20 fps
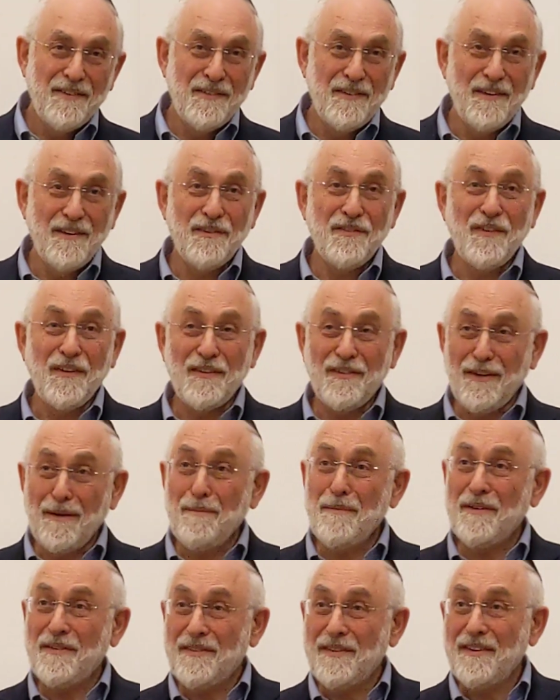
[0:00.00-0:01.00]
So
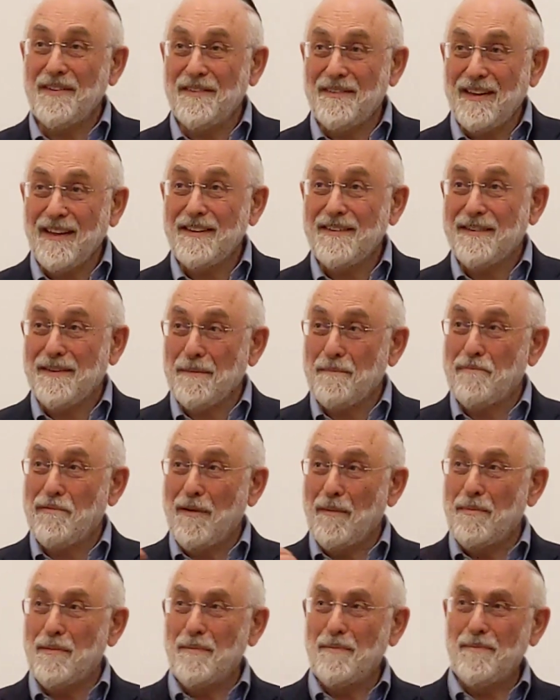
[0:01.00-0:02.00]
Sfasemes says, that's the
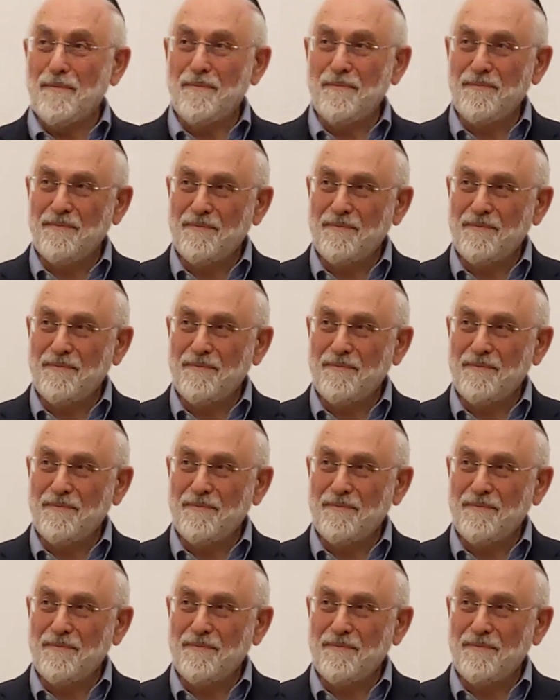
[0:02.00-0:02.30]
problem.